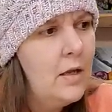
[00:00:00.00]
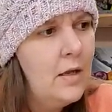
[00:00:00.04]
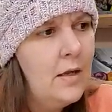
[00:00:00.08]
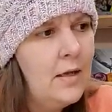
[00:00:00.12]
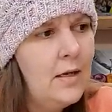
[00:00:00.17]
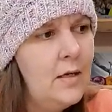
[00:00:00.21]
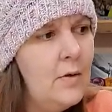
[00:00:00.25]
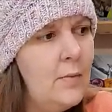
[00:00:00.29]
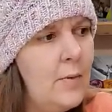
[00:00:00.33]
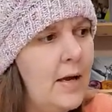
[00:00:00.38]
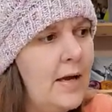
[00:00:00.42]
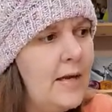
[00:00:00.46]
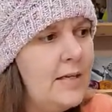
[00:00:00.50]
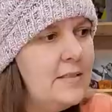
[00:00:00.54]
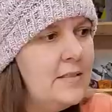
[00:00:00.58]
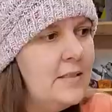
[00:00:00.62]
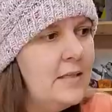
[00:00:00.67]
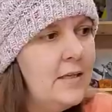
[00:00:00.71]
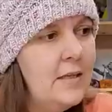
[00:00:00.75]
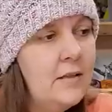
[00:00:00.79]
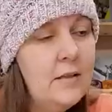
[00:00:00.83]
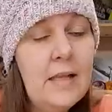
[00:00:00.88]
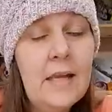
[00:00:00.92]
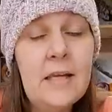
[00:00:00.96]
Anyways,
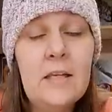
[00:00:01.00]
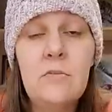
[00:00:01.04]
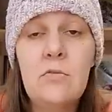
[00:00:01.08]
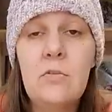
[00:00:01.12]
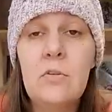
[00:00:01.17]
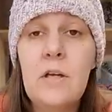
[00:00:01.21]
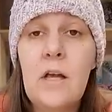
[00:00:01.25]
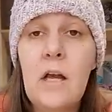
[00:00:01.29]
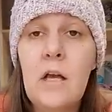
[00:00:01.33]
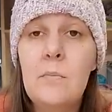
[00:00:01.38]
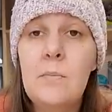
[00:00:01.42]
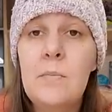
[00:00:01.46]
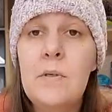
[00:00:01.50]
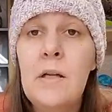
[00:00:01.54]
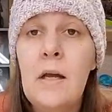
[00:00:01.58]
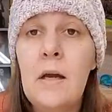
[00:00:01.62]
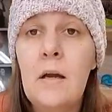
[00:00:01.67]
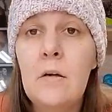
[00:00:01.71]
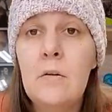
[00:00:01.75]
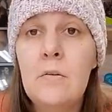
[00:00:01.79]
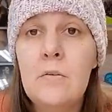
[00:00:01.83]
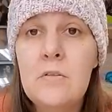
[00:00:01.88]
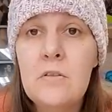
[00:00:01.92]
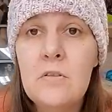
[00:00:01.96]
thanks for coming.
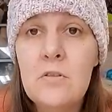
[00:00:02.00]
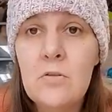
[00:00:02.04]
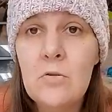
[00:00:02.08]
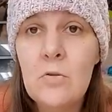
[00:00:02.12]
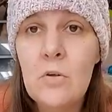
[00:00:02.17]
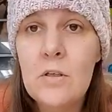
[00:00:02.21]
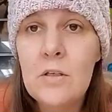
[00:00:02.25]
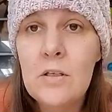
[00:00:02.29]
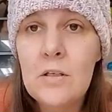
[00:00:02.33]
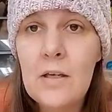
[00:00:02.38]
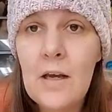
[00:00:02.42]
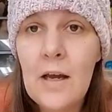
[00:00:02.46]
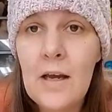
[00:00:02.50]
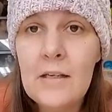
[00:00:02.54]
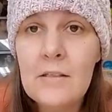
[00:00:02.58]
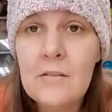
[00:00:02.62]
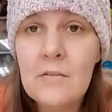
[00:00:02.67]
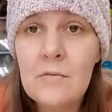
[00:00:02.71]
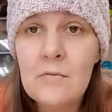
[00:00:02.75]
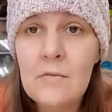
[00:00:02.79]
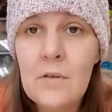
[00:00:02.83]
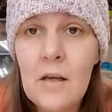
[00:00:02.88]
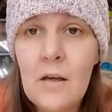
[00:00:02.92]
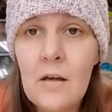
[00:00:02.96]
I always enjoy you
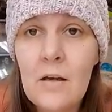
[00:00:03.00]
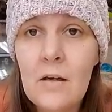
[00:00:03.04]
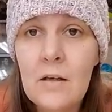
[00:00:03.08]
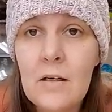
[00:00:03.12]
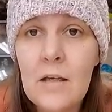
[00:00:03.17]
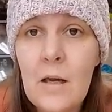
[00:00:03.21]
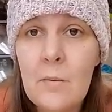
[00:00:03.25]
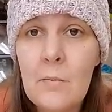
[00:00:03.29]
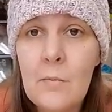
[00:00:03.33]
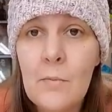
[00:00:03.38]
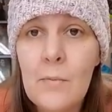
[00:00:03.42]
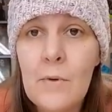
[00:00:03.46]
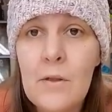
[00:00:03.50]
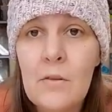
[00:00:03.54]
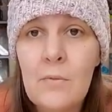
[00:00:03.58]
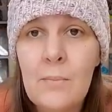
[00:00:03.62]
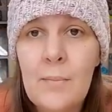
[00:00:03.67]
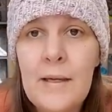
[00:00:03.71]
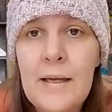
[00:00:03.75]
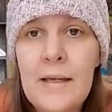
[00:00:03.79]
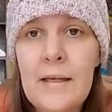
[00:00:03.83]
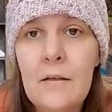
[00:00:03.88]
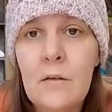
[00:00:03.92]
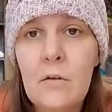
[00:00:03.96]
guys uh, coming with
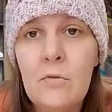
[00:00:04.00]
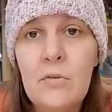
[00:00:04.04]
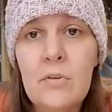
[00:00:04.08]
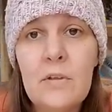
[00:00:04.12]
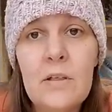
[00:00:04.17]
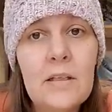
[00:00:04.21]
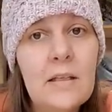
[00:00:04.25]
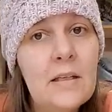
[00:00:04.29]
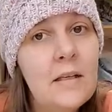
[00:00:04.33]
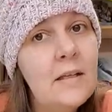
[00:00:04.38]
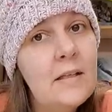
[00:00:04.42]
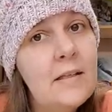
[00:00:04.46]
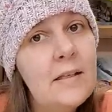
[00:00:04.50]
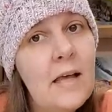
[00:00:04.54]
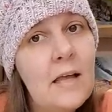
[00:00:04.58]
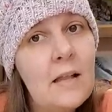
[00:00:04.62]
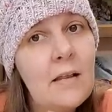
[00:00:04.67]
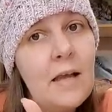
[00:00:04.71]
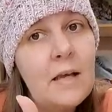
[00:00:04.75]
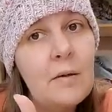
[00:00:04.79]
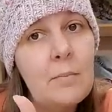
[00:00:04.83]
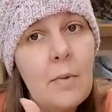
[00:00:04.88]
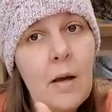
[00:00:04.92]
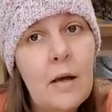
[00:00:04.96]
me. Don't forget to hit that
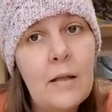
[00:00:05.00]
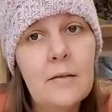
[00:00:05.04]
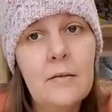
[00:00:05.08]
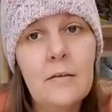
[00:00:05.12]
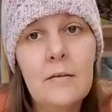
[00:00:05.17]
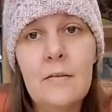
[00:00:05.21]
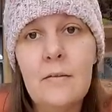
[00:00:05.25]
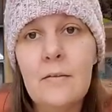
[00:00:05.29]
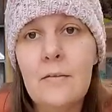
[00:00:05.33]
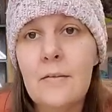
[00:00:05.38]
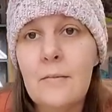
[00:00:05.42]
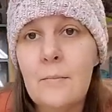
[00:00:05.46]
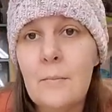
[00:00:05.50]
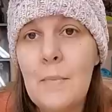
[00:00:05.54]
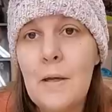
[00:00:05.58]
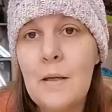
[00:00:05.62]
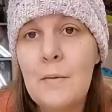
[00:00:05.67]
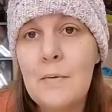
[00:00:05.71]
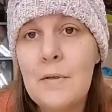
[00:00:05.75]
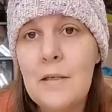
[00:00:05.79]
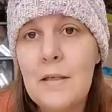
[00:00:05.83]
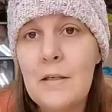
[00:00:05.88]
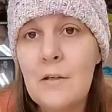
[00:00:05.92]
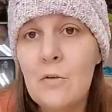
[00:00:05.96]
like button.
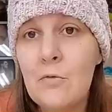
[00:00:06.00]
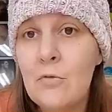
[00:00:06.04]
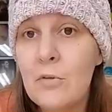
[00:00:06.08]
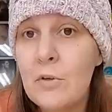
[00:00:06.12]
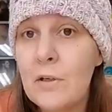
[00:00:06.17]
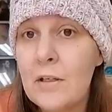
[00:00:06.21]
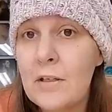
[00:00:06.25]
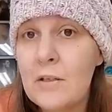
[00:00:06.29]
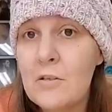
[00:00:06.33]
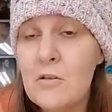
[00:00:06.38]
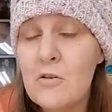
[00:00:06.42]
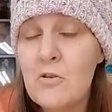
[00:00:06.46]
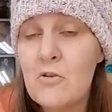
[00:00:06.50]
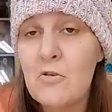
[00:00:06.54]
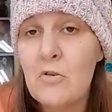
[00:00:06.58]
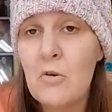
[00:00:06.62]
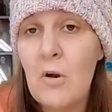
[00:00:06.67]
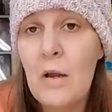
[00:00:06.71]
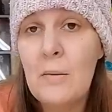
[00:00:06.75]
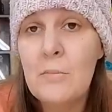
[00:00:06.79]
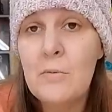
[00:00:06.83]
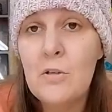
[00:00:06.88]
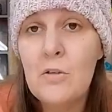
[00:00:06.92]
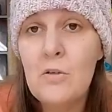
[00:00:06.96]
Maybe don't forget to
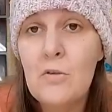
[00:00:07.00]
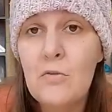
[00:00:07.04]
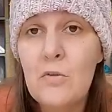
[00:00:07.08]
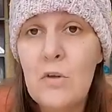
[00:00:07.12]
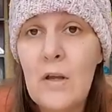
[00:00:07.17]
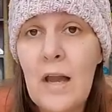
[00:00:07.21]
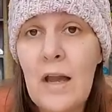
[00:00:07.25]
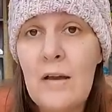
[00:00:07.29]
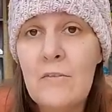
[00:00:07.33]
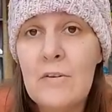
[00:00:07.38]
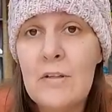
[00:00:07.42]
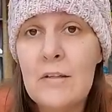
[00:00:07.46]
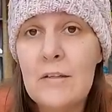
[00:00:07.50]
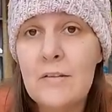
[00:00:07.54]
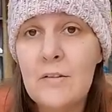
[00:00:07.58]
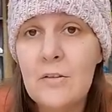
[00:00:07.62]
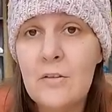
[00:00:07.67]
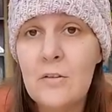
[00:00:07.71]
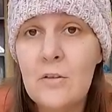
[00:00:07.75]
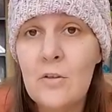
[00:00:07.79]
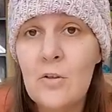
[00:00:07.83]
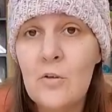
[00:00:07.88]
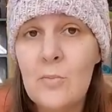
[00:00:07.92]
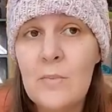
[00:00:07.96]
subscribe too if you haven't so
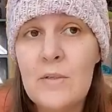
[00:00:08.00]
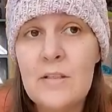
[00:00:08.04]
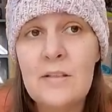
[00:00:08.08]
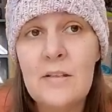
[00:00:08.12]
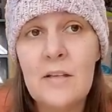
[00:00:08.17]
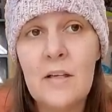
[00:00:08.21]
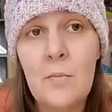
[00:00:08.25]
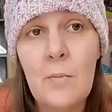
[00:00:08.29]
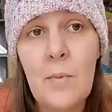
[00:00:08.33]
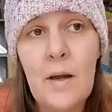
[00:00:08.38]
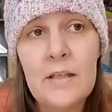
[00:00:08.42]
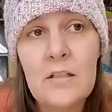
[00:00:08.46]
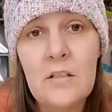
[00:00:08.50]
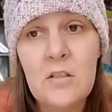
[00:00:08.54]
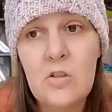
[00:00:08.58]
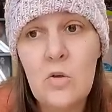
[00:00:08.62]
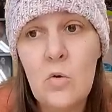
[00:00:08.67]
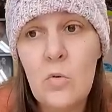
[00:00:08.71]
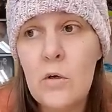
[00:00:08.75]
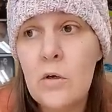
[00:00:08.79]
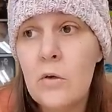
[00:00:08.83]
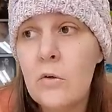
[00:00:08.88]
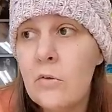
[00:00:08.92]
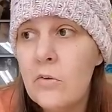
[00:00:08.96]
you don't miss any of my
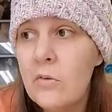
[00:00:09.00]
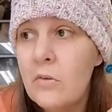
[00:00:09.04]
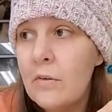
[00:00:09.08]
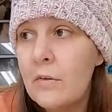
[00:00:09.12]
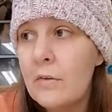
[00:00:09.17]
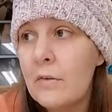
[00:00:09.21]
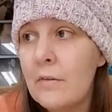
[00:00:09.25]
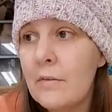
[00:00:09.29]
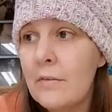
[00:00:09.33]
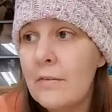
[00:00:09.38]
tutorials